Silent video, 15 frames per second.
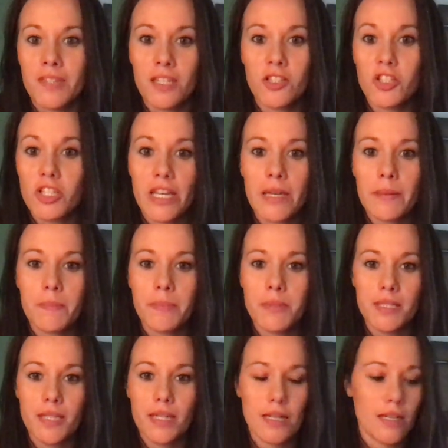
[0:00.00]

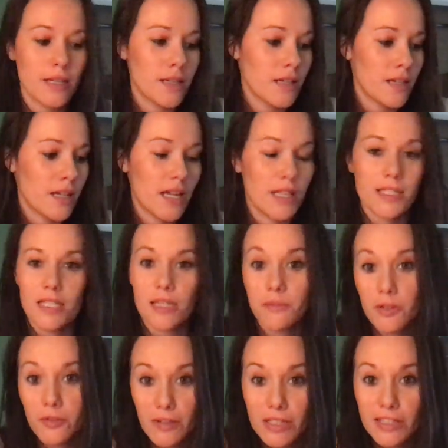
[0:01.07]
shapes, and it's going to
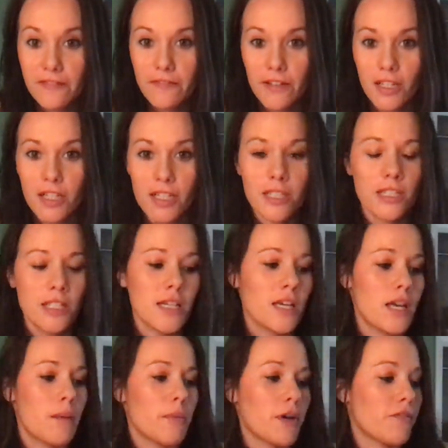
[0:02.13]
be really fun.
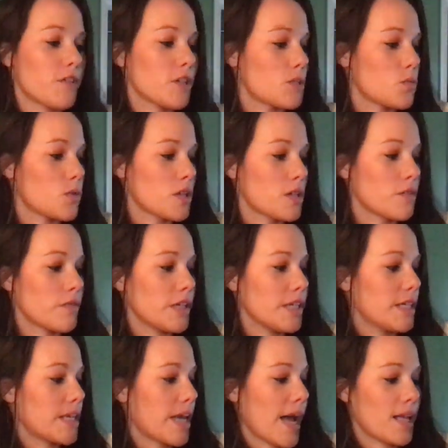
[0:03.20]
But first we're going to
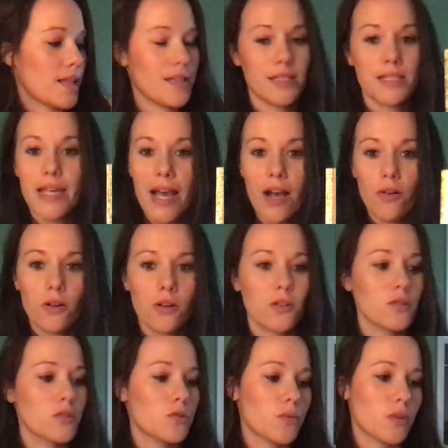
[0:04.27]
read Callie's Cowgirl
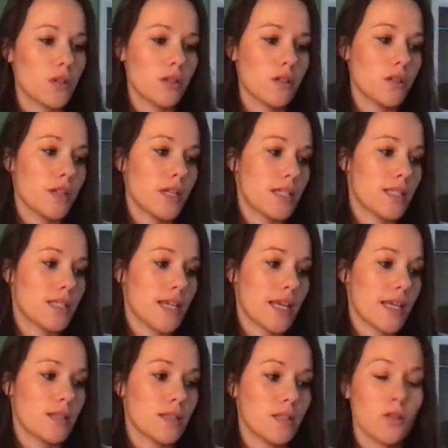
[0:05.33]
Twirl. It's a
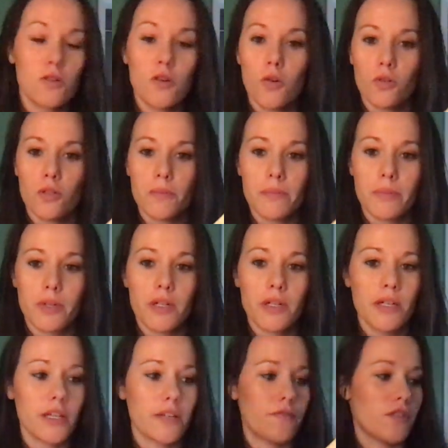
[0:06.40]
little golden book
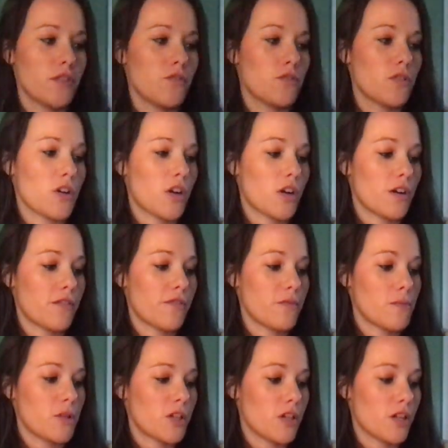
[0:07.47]
if you are
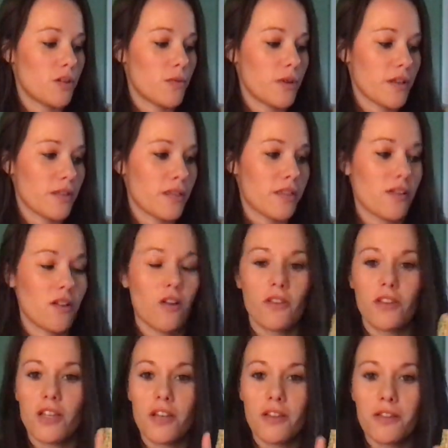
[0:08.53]
familiar with all
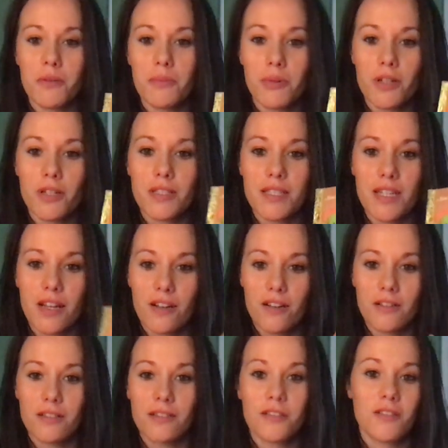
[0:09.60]
the other books that are